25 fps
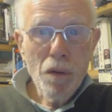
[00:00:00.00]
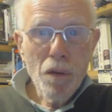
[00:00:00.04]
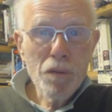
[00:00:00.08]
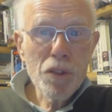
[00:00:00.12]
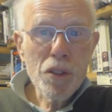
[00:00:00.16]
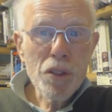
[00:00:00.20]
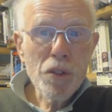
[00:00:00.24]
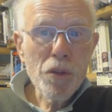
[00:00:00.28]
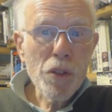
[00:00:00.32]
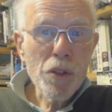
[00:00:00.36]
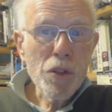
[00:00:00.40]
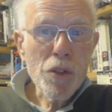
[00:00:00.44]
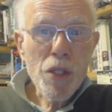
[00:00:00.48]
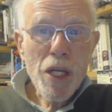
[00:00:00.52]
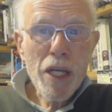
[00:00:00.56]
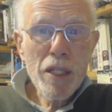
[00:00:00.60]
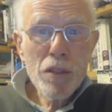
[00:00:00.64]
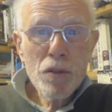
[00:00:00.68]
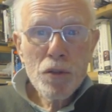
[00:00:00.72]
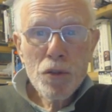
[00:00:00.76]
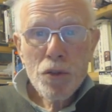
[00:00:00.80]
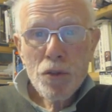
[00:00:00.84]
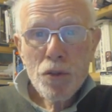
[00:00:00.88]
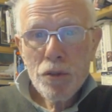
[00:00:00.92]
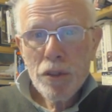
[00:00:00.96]
Obviously, the
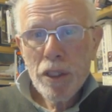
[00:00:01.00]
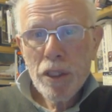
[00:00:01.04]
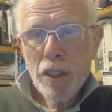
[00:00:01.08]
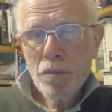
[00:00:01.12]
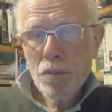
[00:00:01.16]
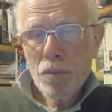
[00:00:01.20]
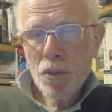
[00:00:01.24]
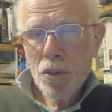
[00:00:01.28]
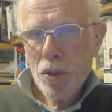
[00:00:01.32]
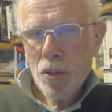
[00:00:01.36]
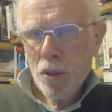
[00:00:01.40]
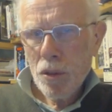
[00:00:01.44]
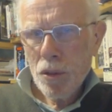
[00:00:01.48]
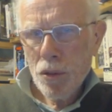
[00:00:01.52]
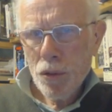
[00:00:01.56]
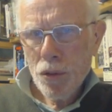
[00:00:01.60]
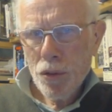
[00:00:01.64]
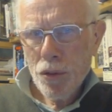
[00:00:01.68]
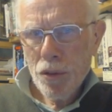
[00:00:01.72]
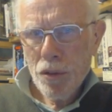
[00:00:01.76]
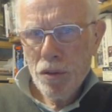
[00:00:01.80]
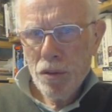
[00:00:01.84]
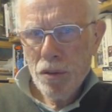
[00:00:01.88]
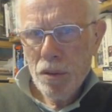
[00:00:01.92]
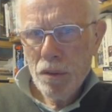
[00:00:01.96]
downstream
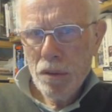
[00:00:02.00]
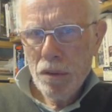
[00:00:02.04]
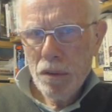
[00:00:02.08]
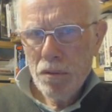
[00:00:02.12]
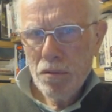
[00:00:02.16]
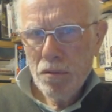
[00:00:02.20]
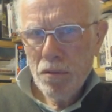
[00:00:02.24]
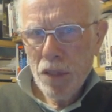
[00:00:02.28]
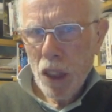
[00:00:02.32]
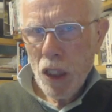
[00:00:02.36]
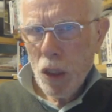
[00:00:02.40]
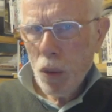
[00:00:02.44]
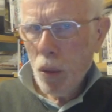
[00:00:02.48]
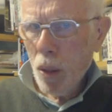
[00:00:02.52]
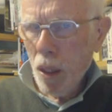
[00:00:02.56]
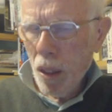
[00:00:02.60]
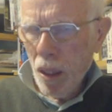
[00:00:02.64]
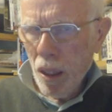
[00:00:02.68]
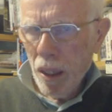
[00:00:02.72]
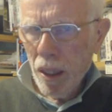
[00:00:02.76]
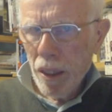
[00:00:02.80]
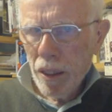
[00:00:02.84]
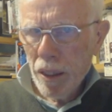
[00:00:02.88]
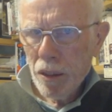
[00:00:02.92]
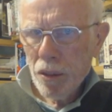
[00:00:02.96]
solution
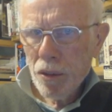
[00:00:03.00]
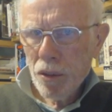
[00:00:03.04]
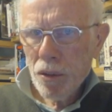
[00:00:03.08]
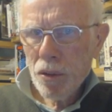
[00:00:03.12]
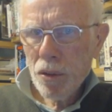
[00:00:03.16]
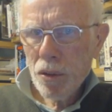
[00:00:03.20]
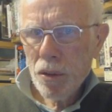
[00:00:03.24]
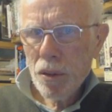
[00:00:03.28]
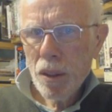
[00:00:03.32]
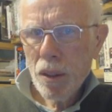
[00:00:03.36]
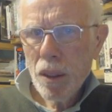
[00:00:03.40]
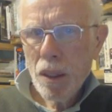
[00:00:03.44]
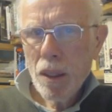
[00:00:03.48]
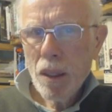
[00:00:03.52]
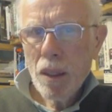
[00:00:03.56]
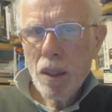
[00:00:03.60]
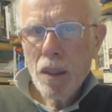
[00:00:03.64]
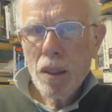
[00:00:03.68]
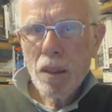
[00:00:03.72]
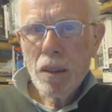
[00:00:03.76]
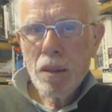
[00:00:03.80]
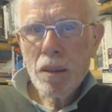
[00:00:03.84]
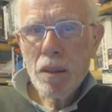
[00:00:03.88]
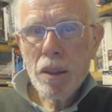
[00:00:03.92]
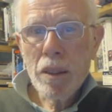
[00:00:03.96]
requires
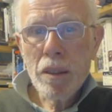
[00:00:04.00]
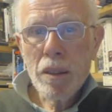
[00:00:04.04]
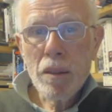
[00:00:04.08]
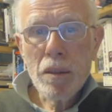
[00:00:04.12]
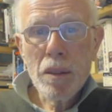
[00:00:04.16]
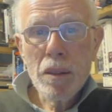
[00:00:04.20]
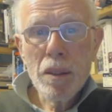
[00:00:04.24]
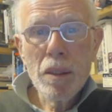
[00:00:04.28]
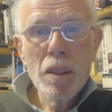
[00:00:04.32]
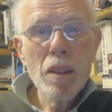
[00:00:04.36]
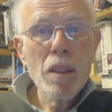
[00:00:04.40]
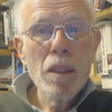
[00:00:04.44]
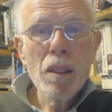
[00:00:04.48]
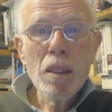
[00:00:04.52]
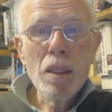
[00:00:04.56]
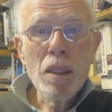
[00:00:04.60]
the